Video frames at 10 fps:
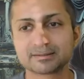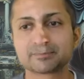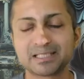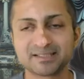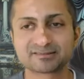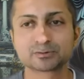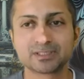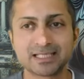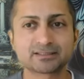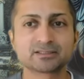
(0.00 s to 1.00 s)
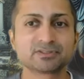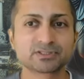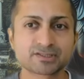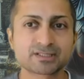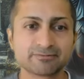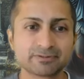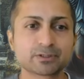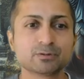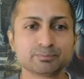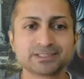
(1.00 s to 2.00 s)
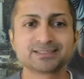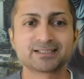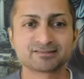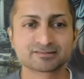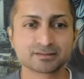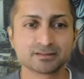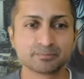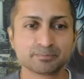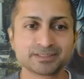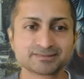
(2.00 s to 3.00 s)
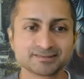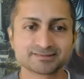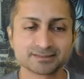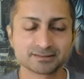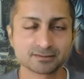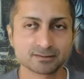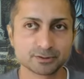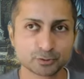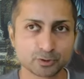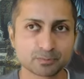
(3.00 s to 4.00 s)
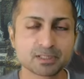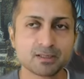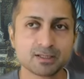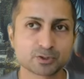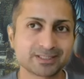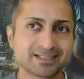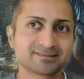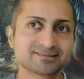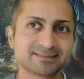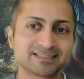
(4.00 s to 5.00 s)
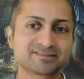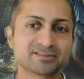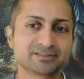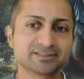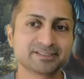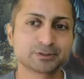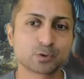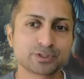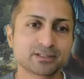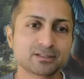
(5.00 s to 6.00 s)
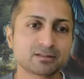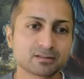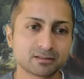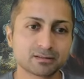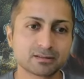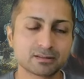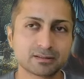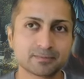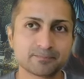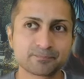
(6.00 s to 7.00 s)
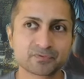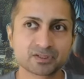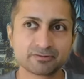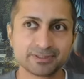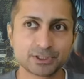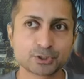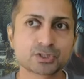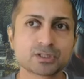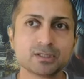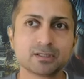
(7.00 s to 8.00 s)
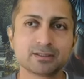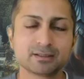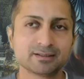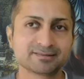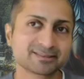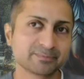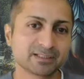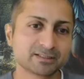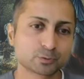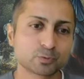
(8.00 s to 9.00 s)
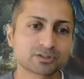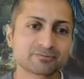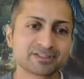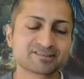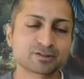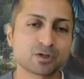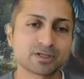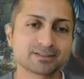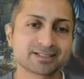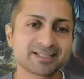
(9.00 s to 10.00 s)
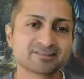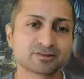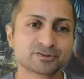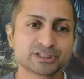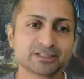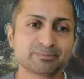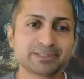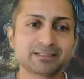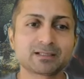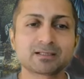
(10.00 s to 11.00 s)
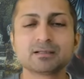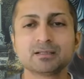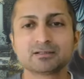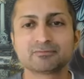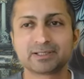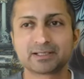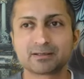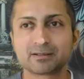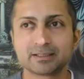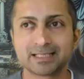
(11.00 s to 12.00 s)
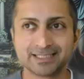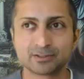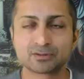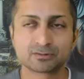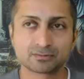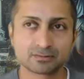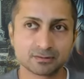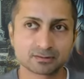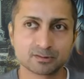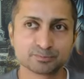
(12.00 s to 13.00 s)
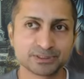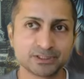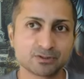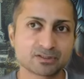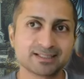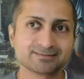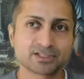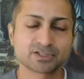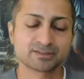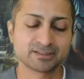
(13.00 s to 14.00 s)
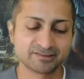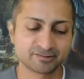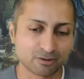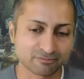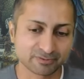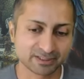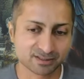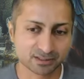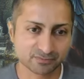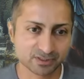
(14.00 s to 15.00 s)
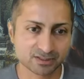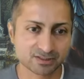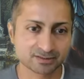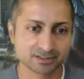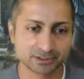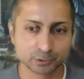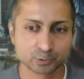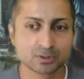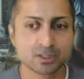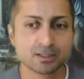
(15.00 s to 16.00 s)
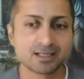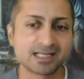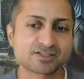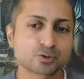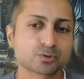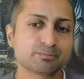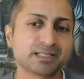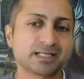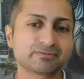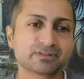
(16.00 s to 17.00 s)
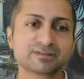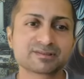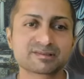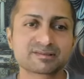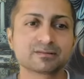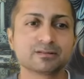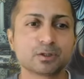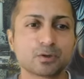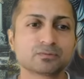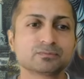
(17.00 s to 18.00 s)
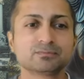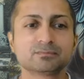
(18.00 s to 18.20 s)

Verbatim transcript: it applies to the latter, which is every company that has business in Europe. So it has this extraterritorial um, reach, uh, similar to what we saw in the case of GDPR, where any a company or organization that is offering services in the EU has to comply with this law.